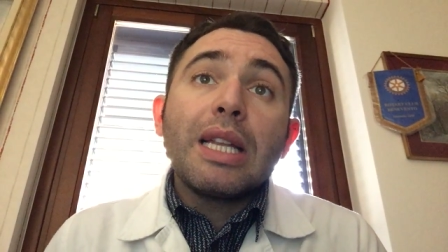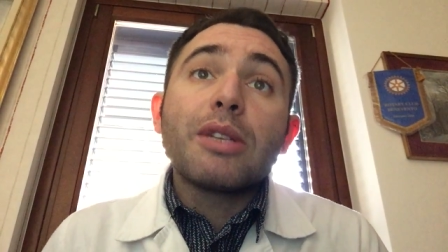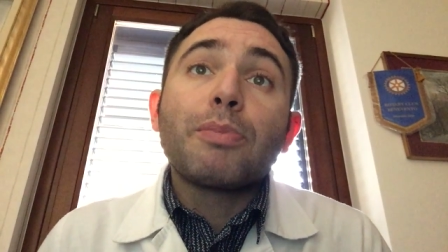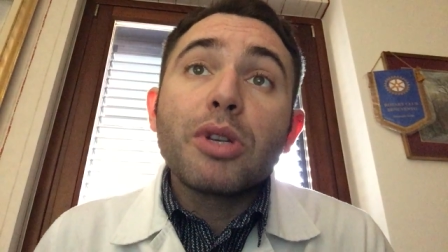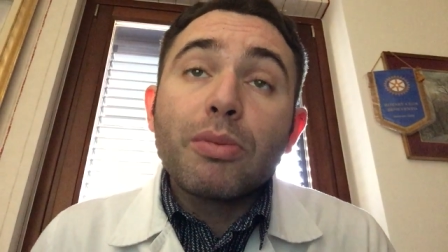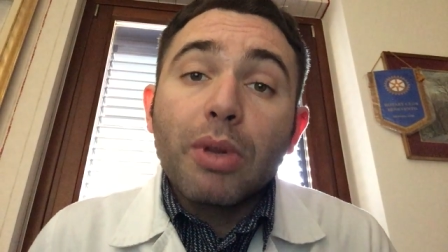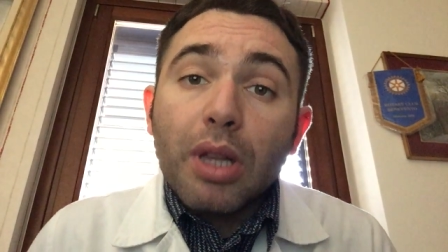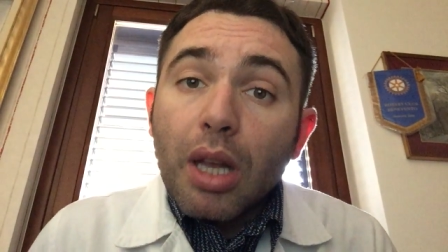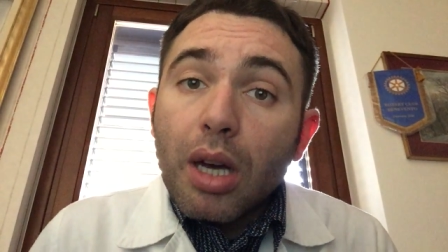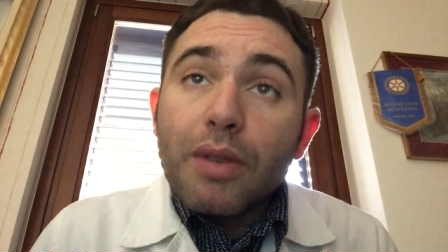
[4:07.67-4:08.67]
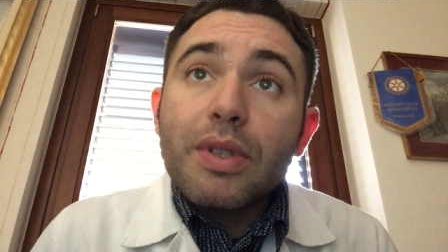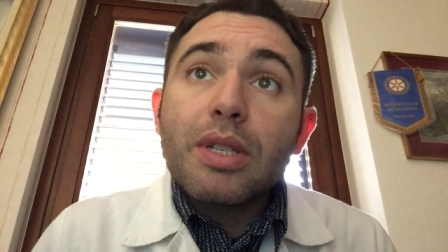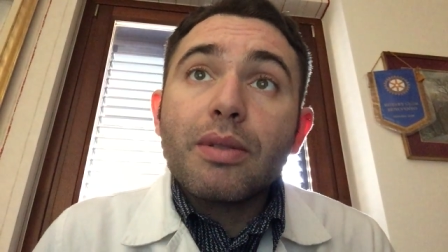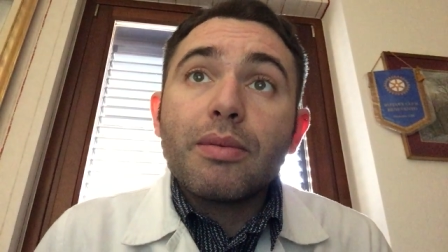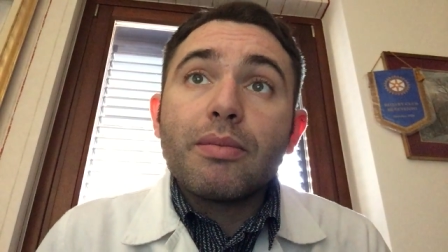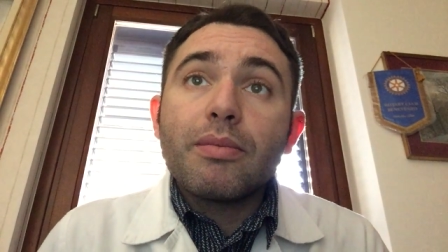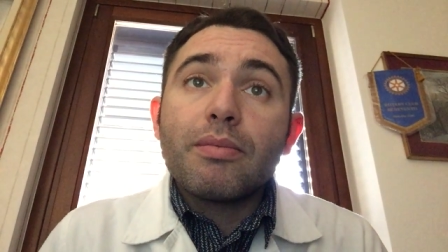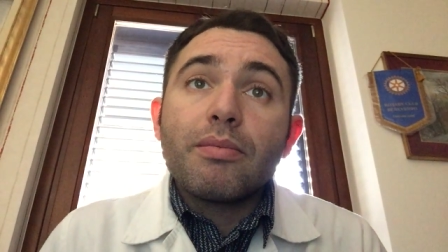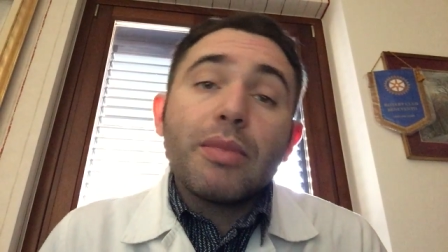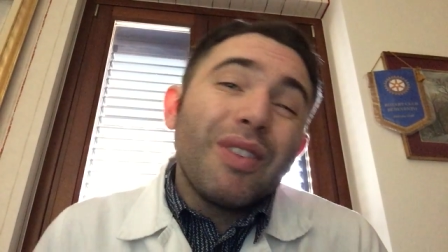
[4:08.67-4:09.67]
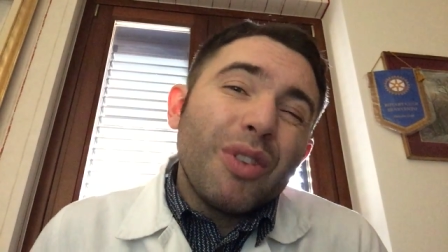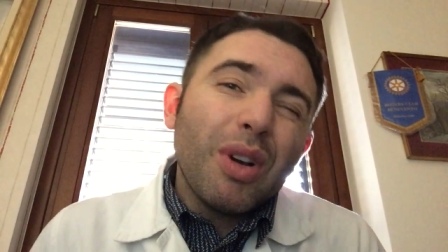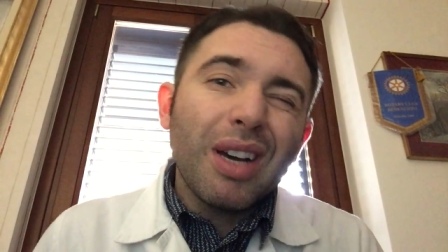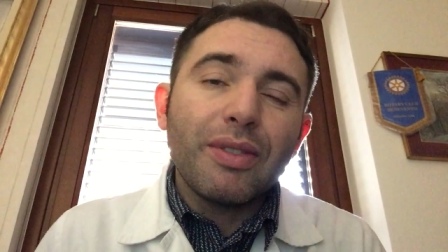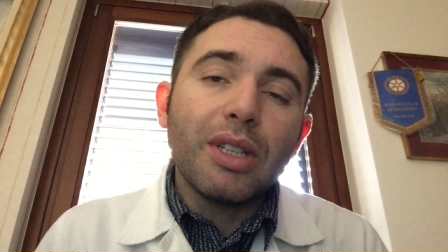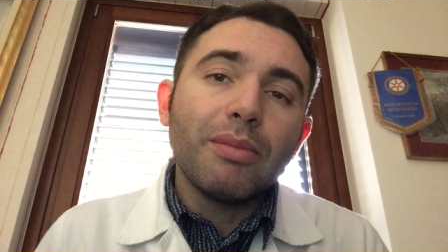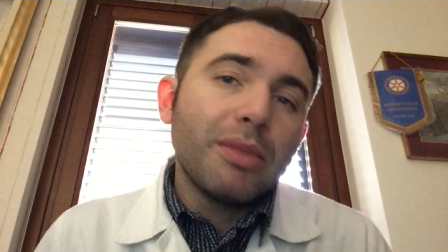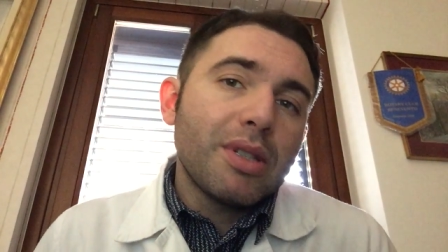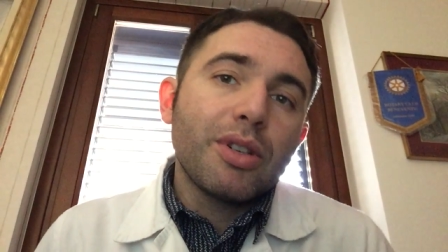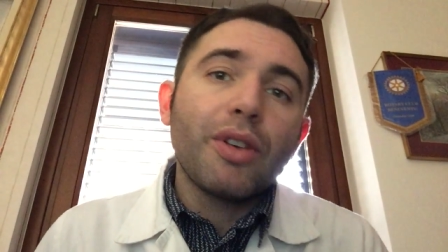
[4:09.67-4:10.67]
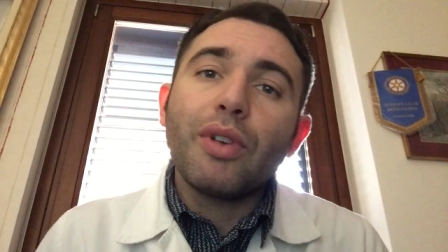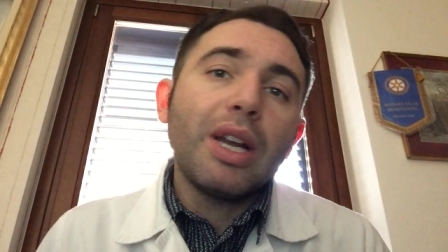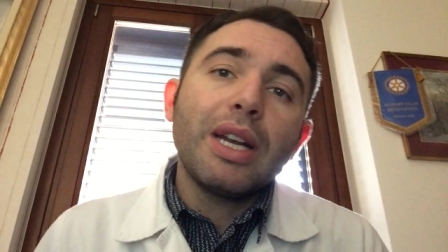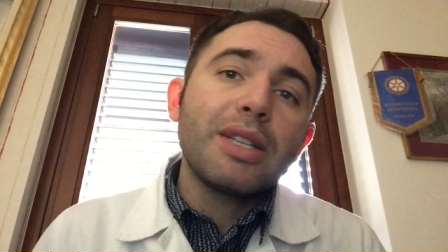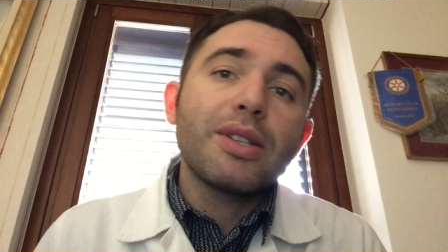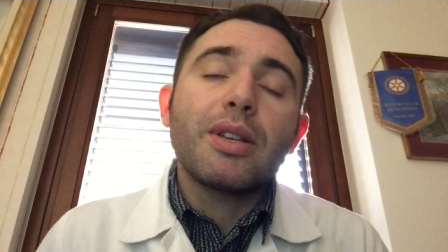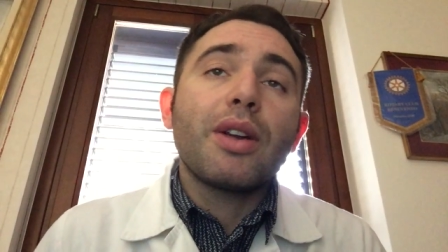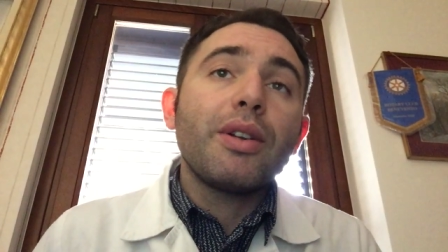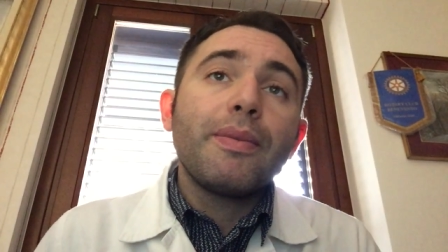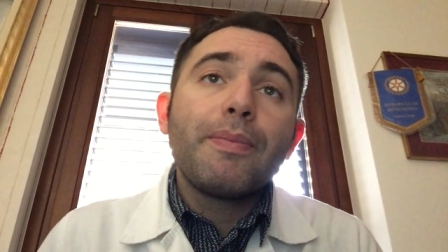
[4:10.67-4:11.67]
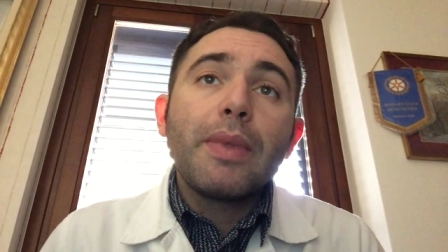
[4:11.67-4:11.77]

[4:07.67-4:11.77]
disposable gloves, if you have them, they're not really necessary.